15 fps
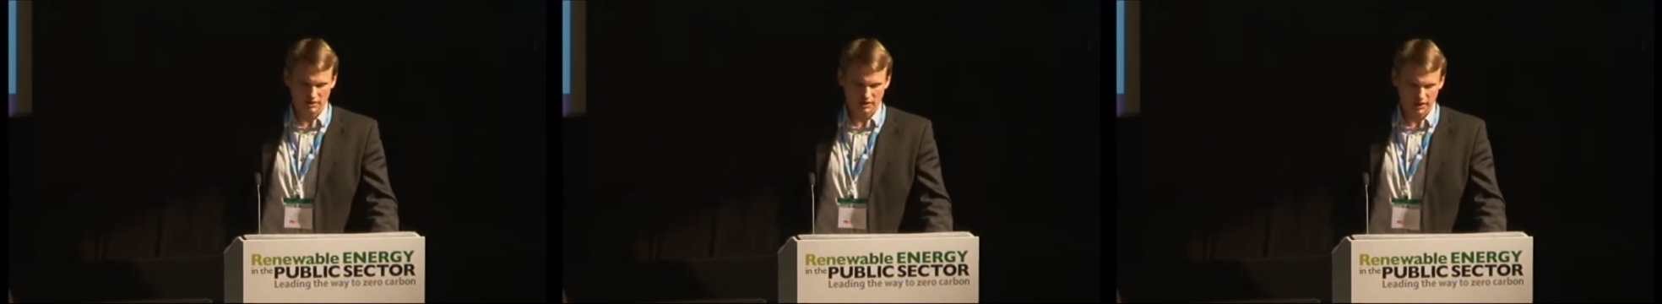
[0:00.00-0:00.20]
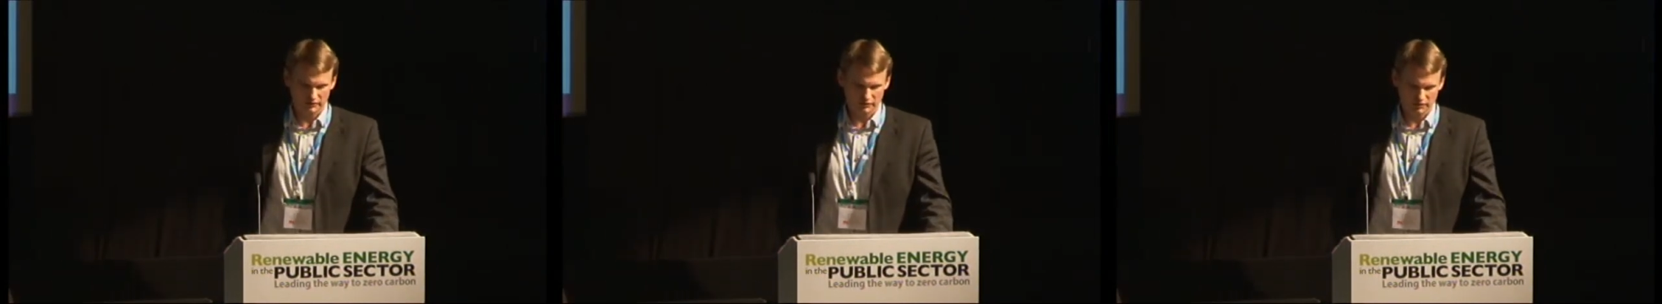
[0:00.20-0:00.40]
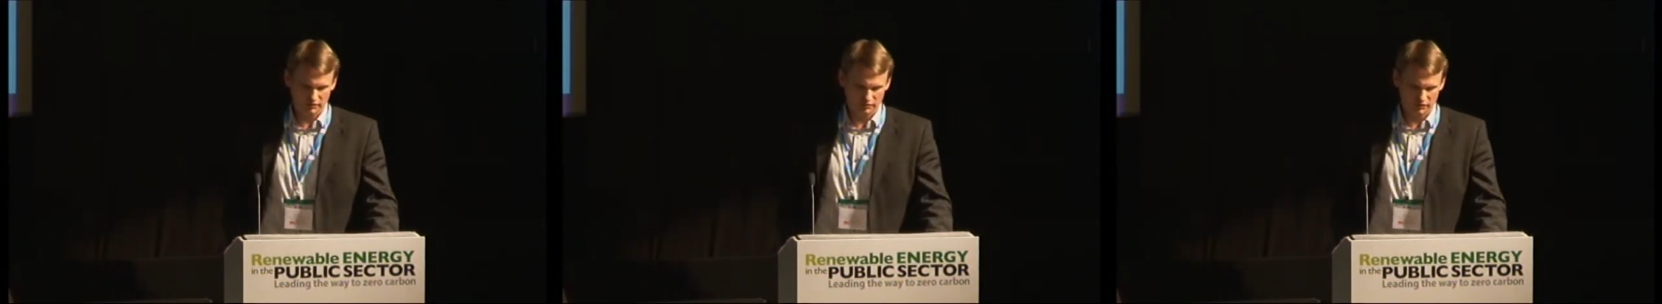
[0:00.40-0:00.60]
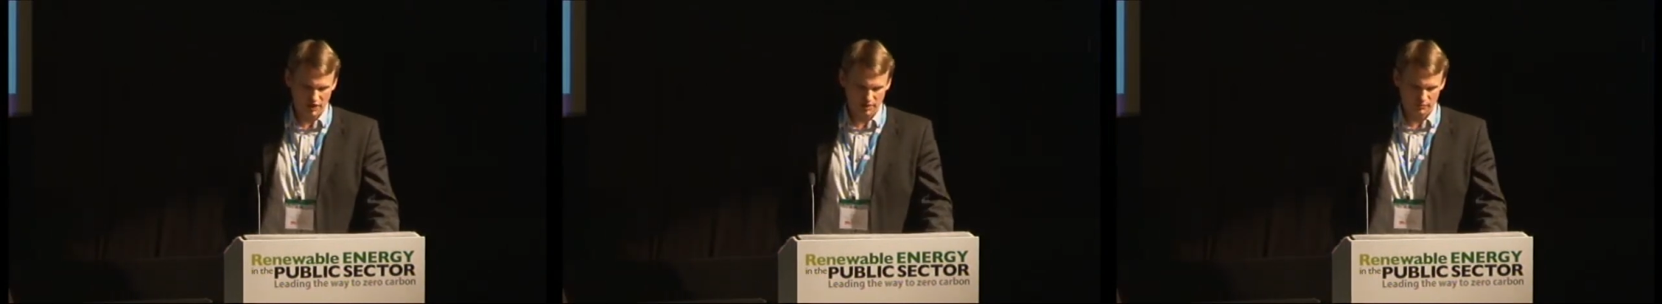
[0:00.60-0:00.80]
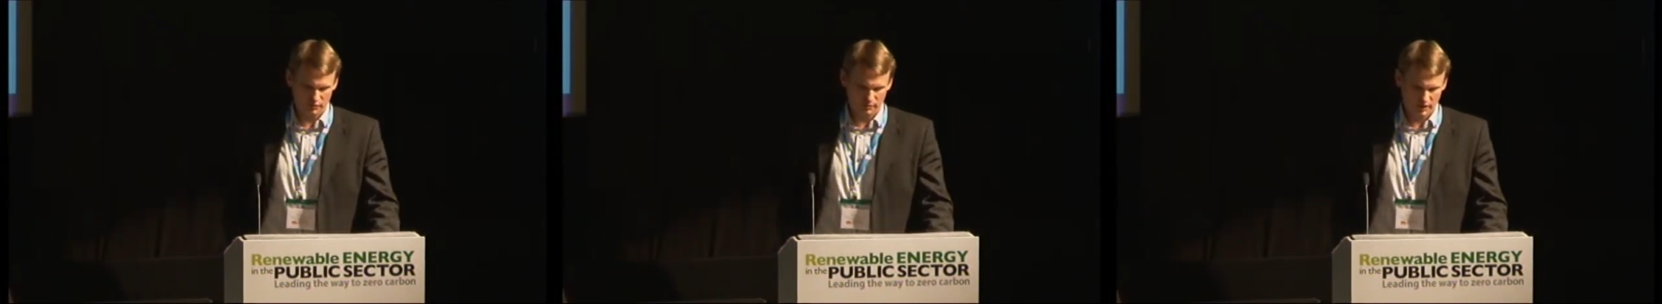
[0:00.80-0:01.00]
as
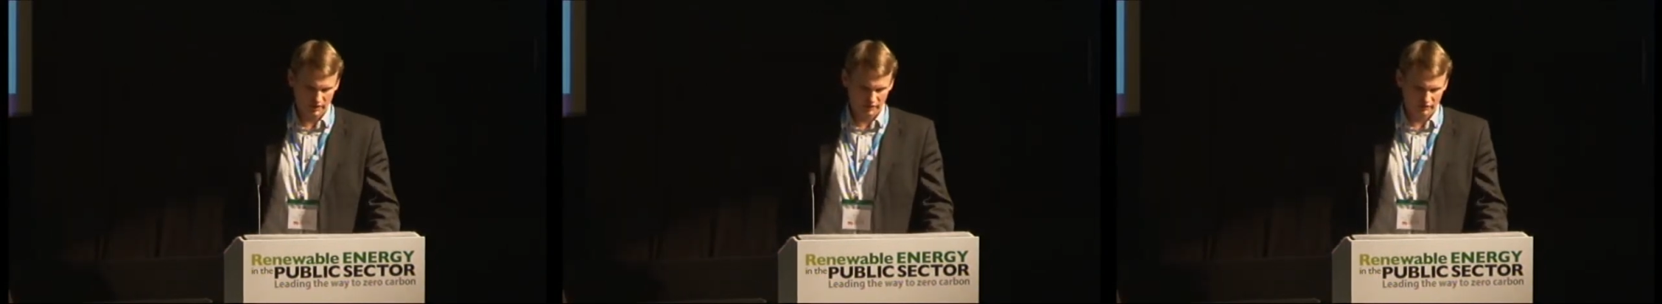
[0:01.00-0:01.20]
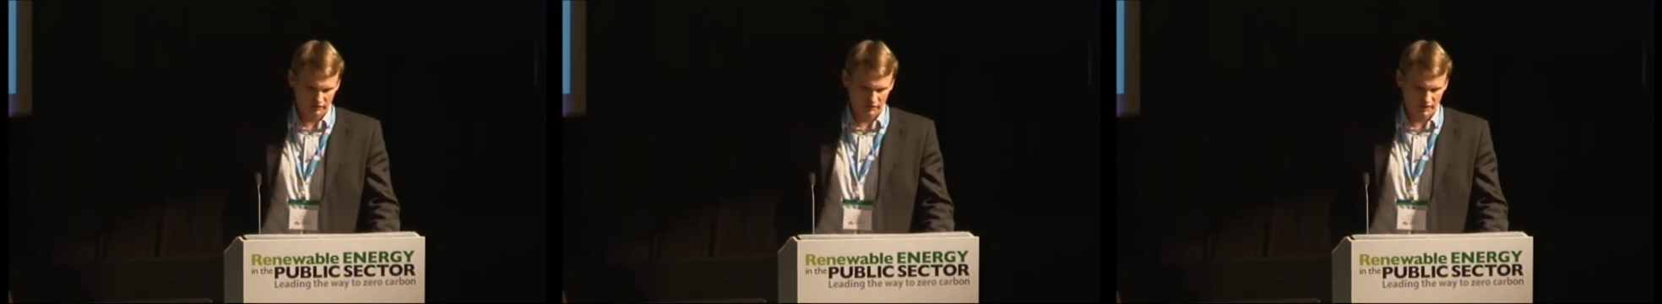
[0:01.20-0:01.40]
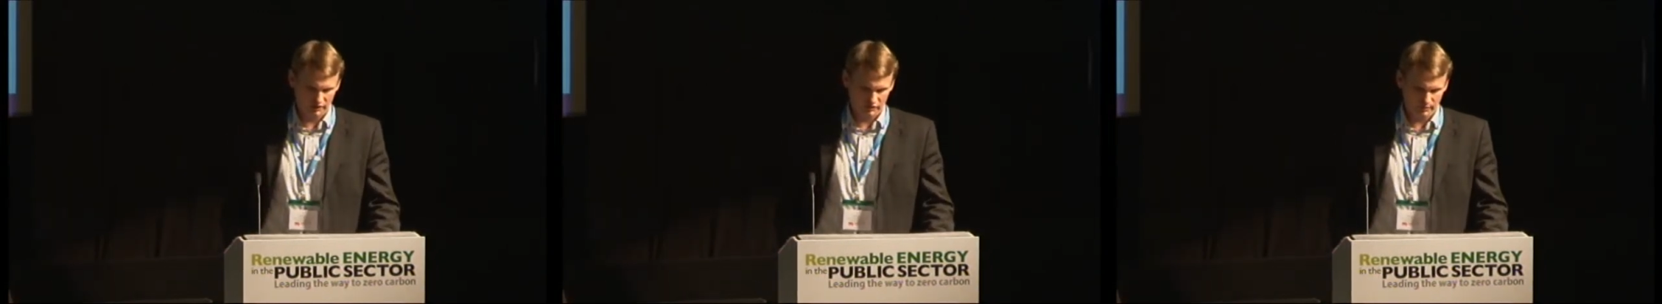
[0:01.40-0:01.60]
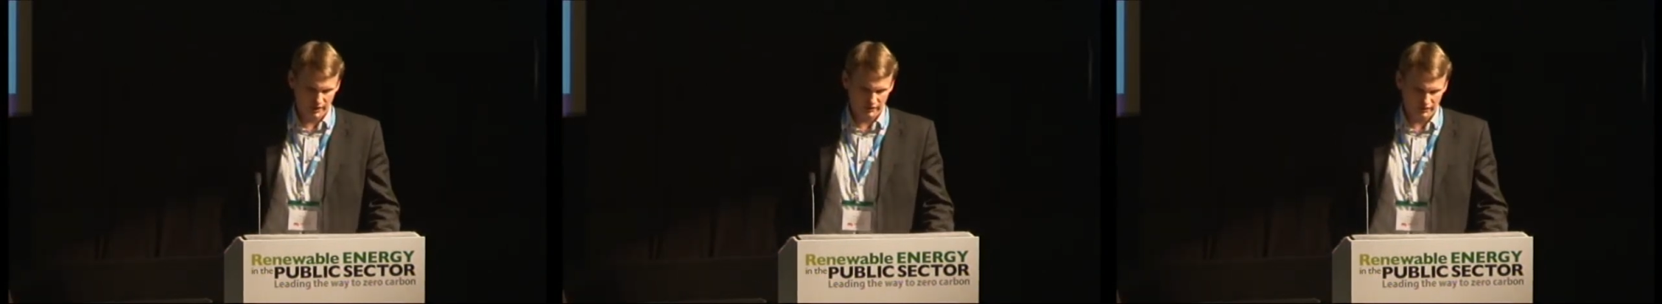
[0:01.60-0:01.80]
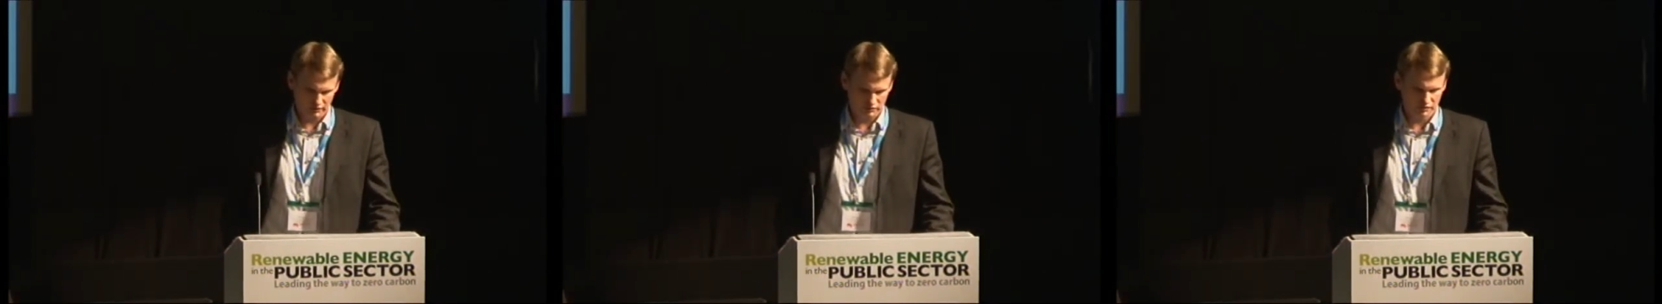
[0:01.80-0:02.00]
confirmed by the spending